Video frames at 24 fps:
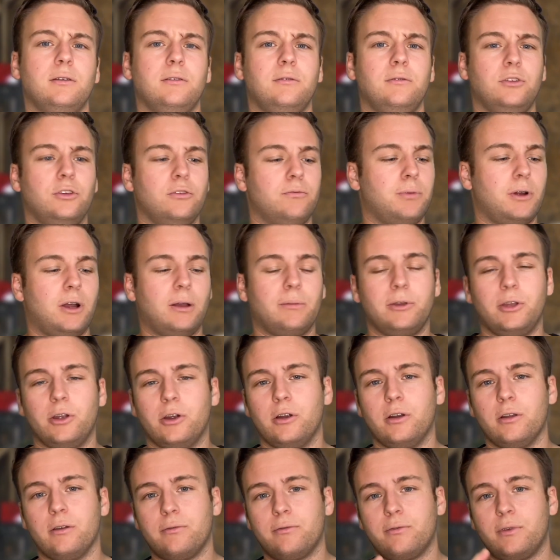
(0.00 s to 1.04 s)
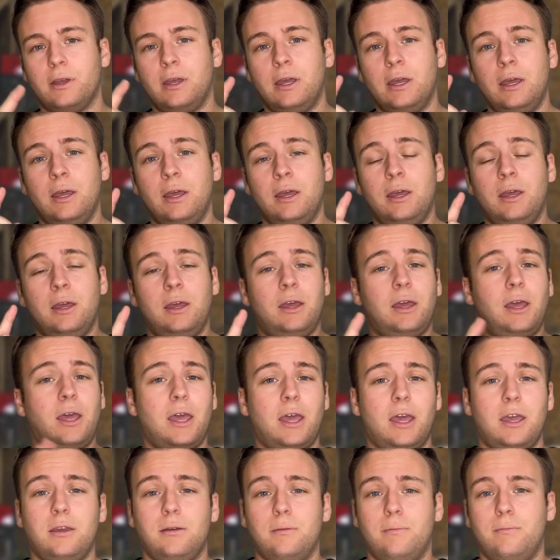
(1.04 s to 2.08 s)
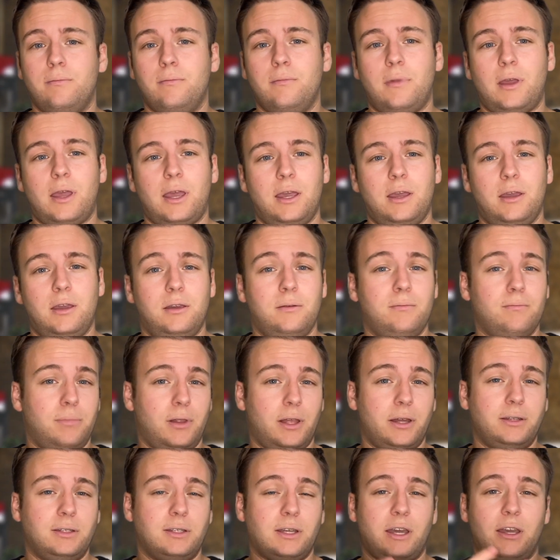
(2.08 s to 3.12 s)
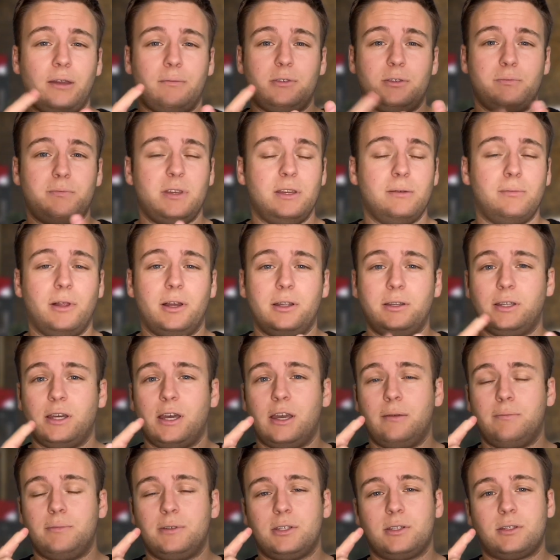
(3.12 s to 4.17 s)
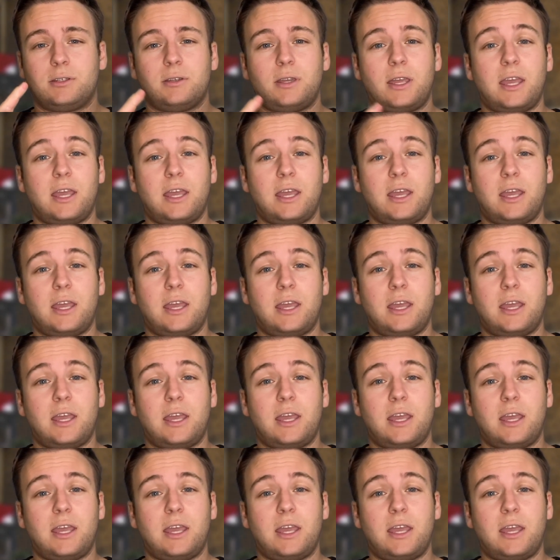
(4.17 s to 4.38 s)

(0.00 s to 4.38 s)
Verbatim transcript: you've probably heard of A blood types, B blood types,